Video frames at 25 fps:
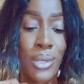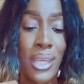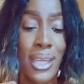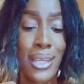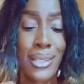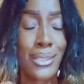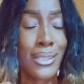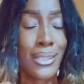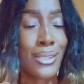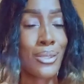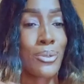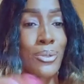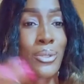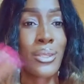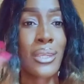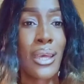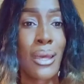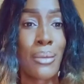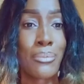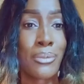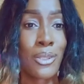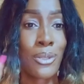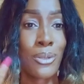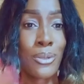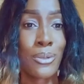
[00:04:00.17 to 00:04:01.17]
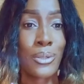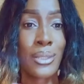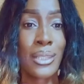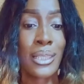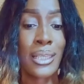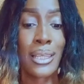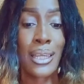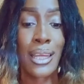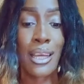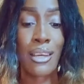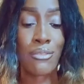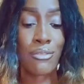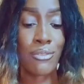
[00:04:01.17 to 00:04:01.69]
rings because I absolutely
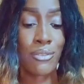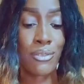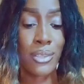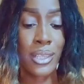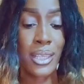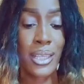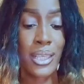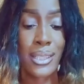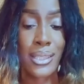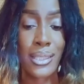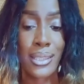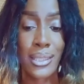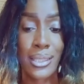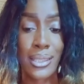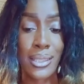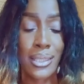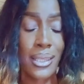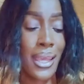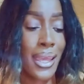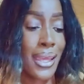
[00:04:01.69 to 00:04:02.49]
love rings.